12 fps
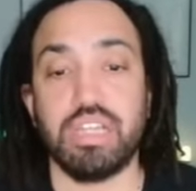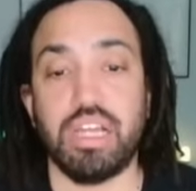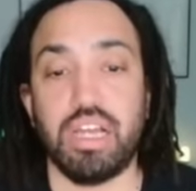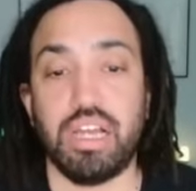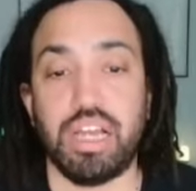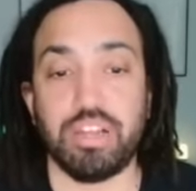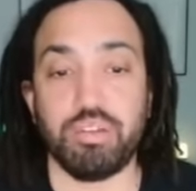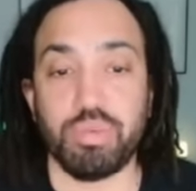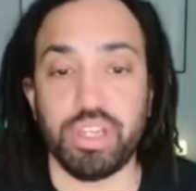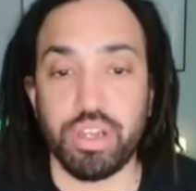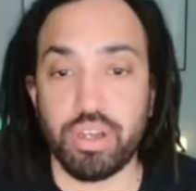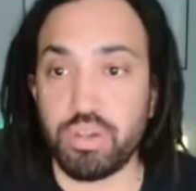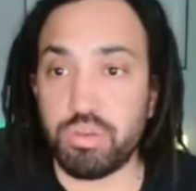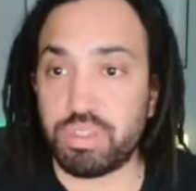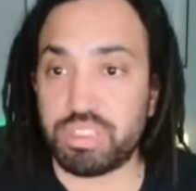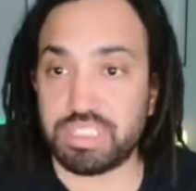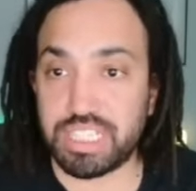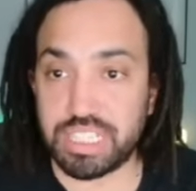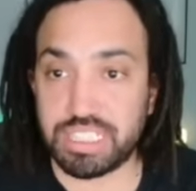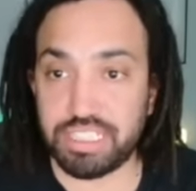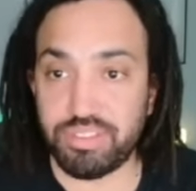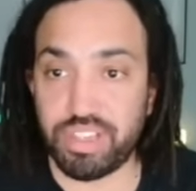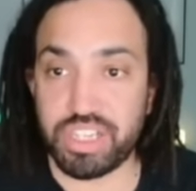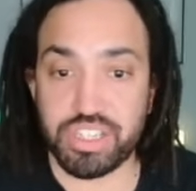And we know what the standard
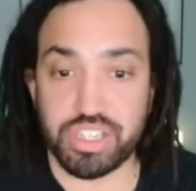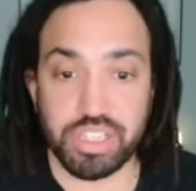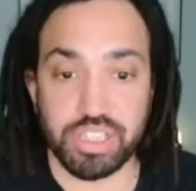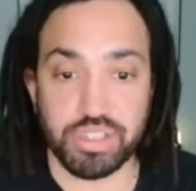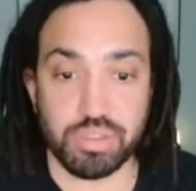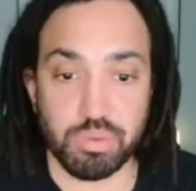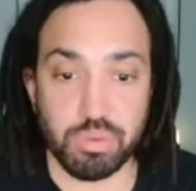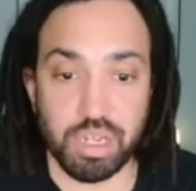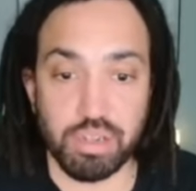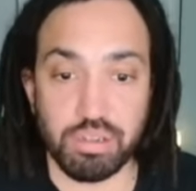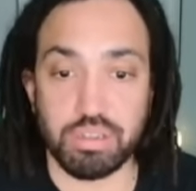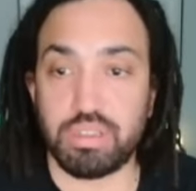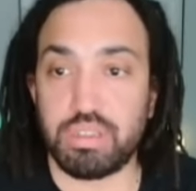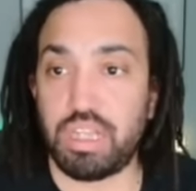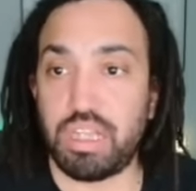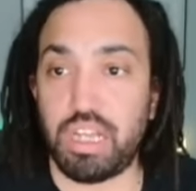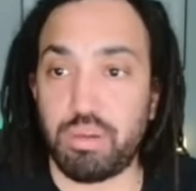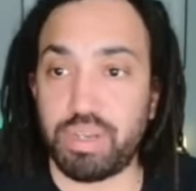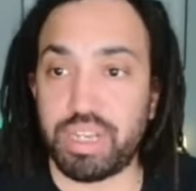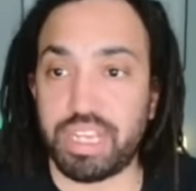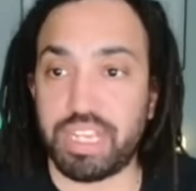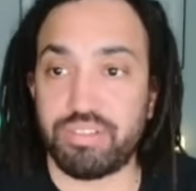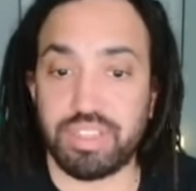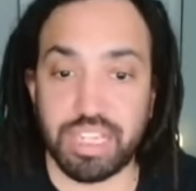deviation is as well. We get
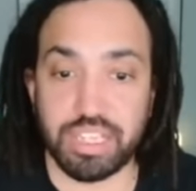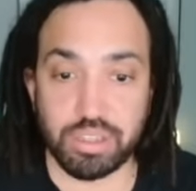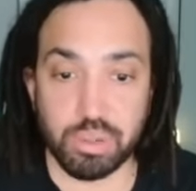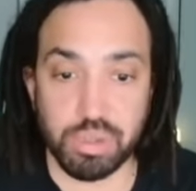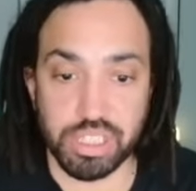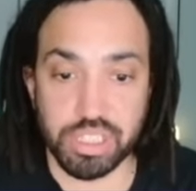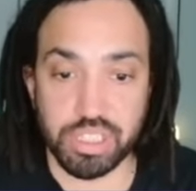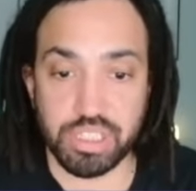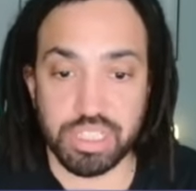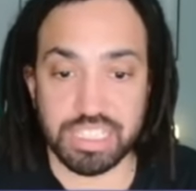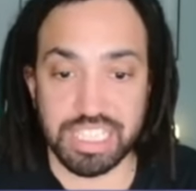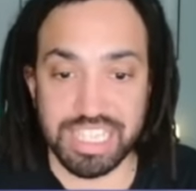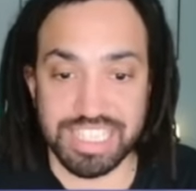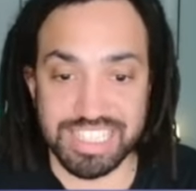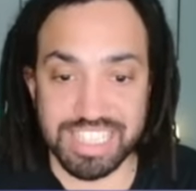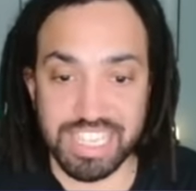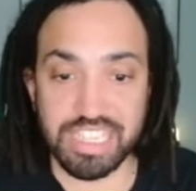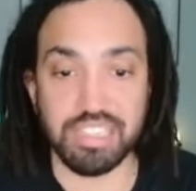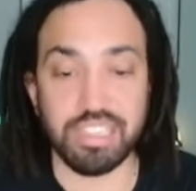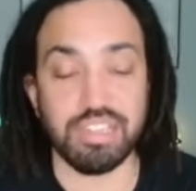given that in the question. That's 18.